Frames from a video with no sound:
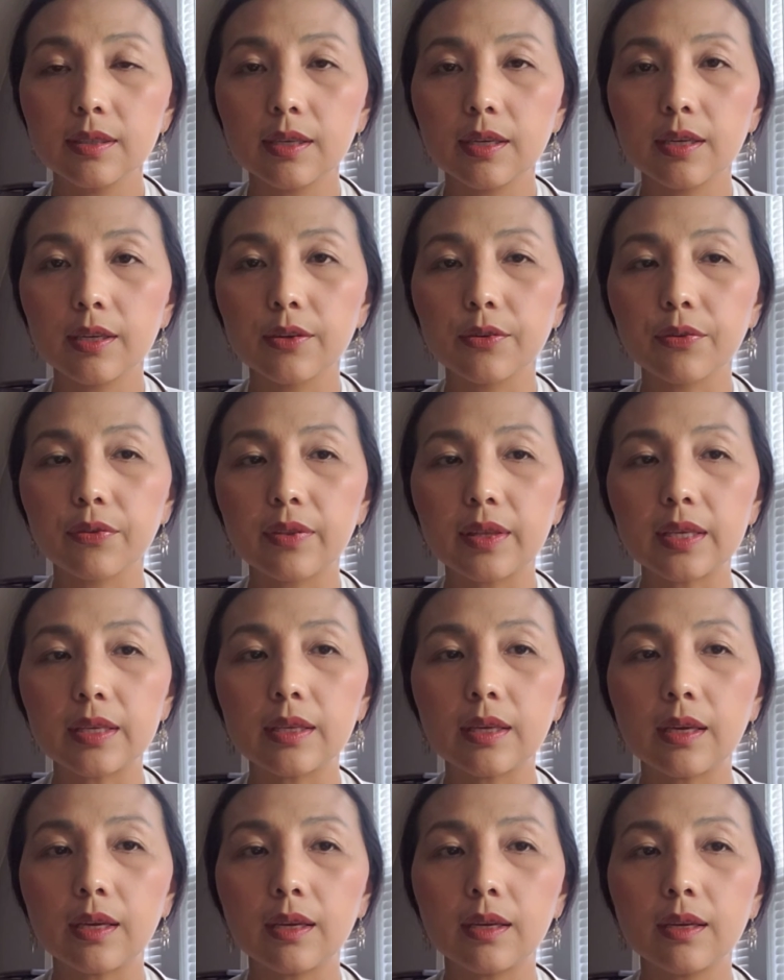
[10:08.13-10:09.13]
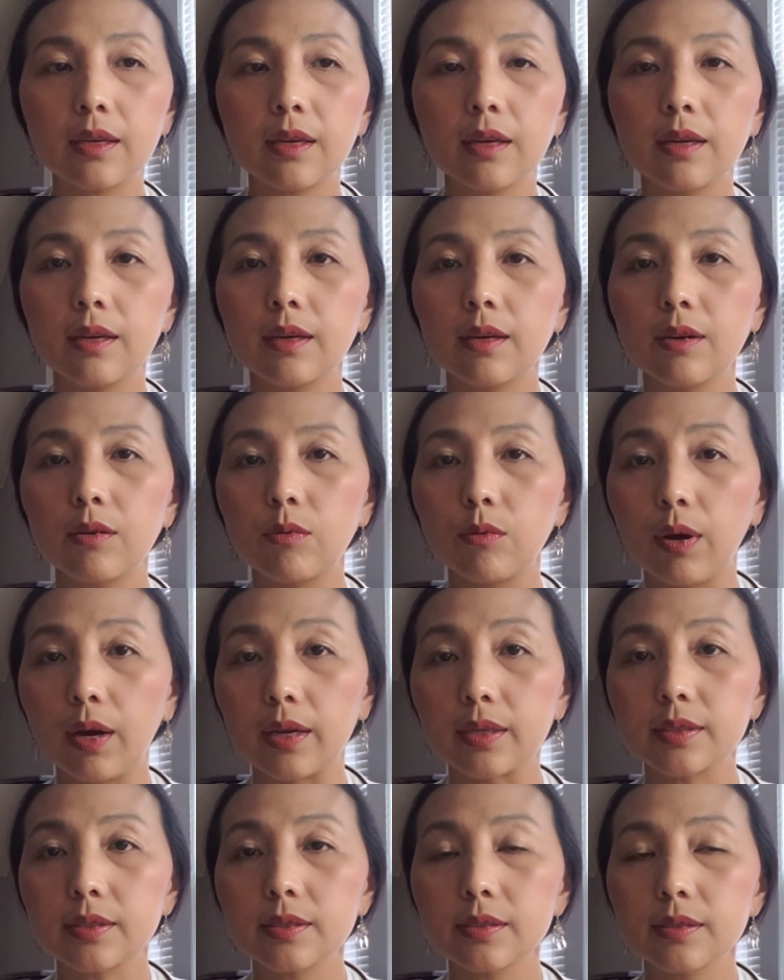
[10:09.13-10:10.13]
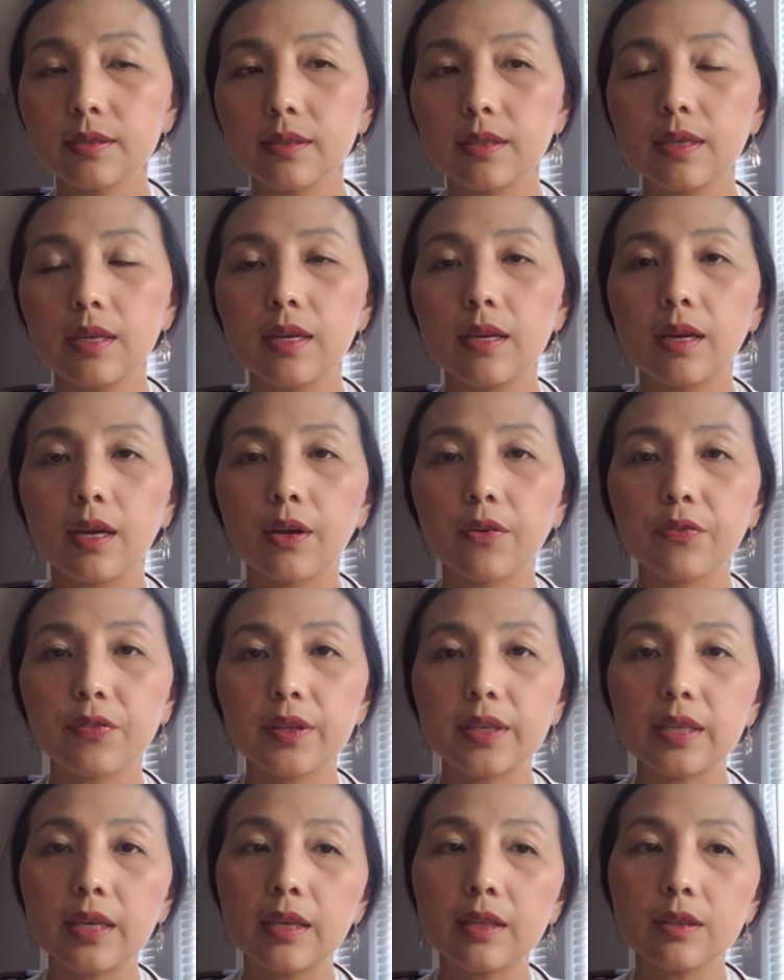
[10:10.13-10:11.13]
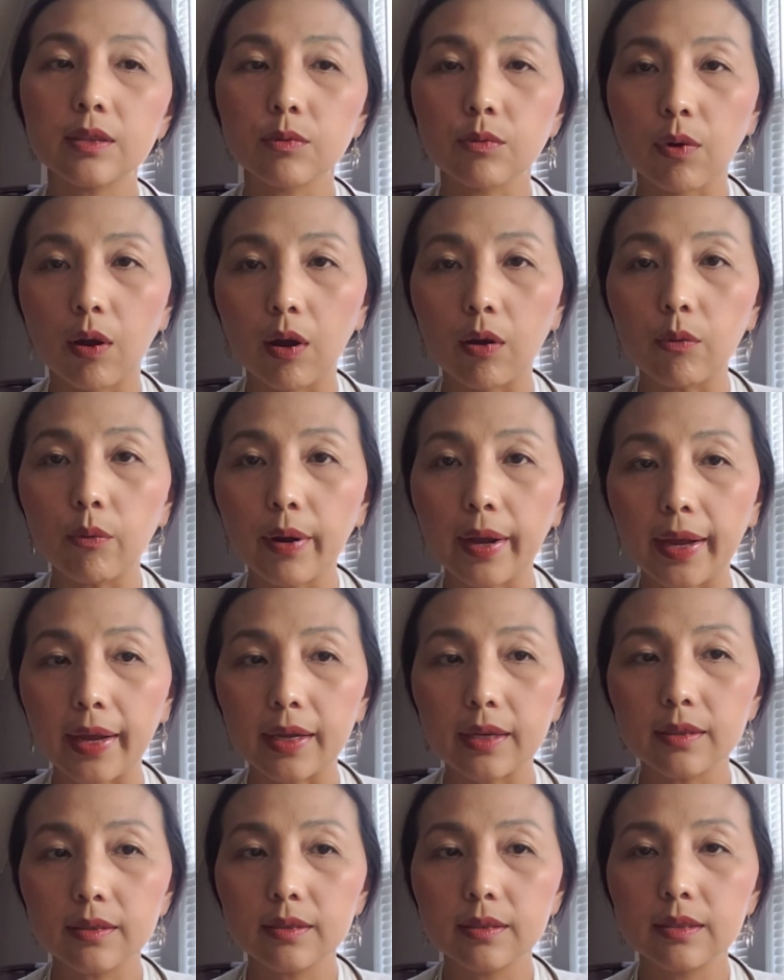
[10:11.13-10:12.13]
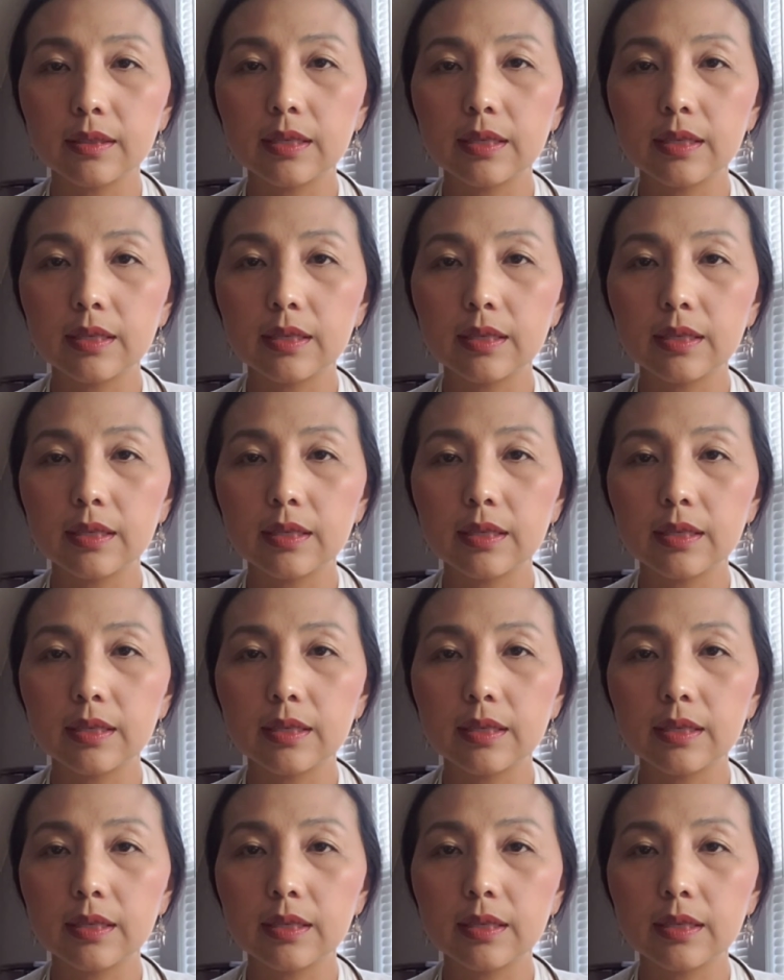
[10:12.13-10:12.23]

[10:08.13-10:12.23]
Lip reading: of thinking what? Of thinking the wrong way.